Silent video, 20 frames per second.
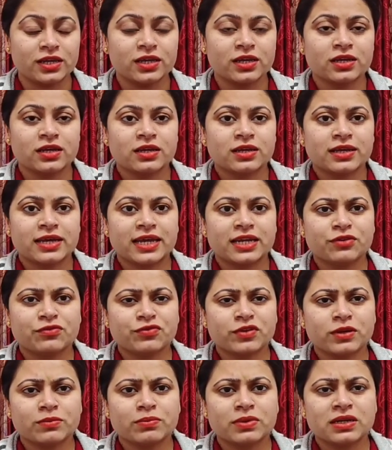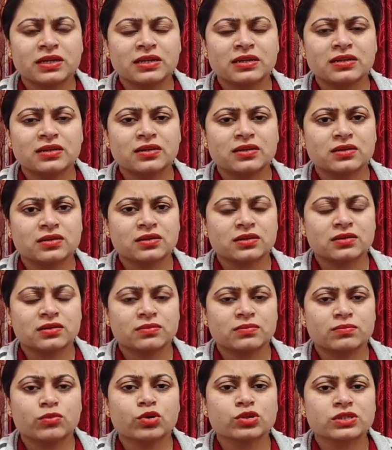And fable
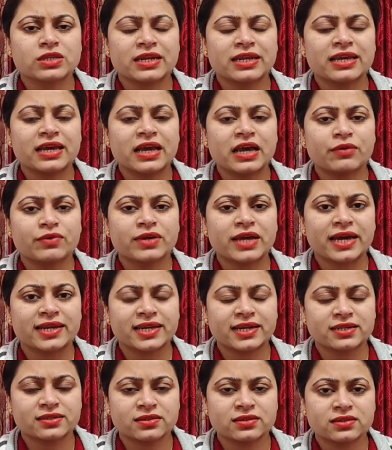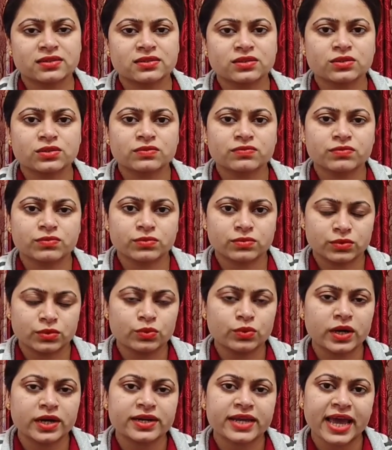mostly have characters who
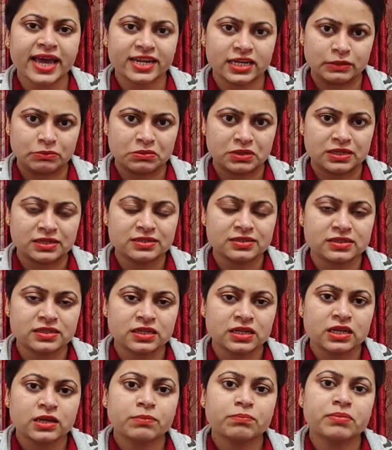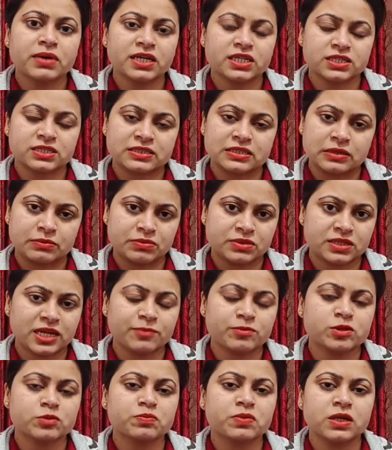are animals, but sometimes
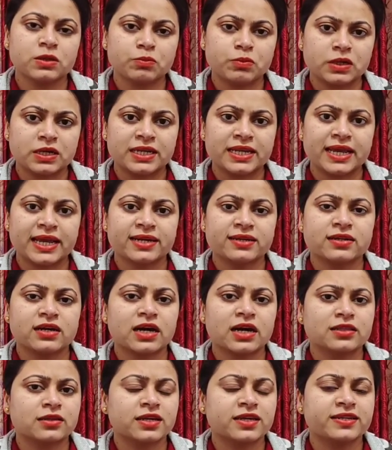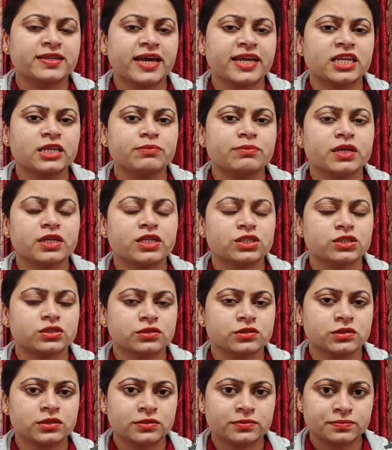people and other inanimate
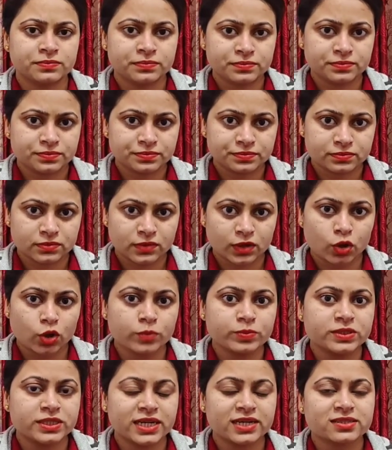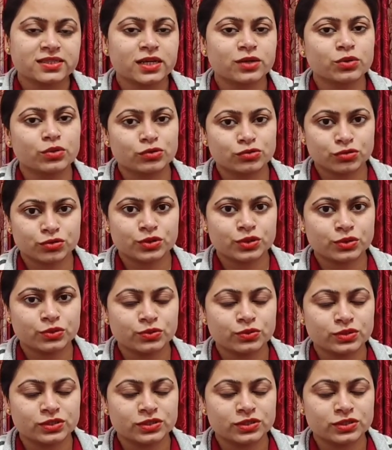objects are also used